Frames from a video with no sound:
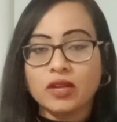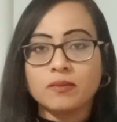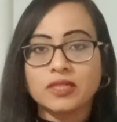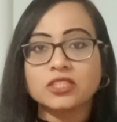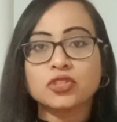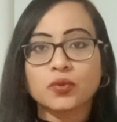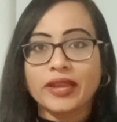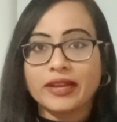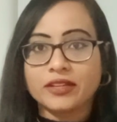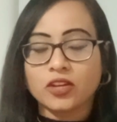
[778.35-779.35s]
months to
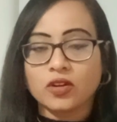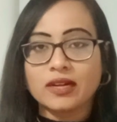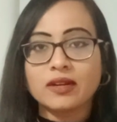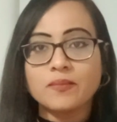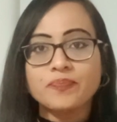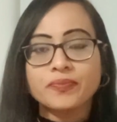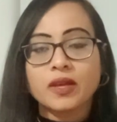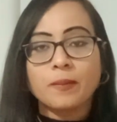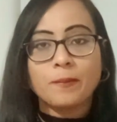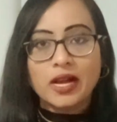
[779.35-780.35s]
get your
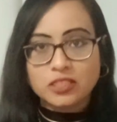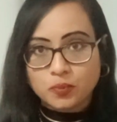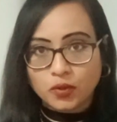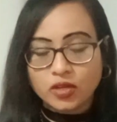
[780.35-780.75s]
passport.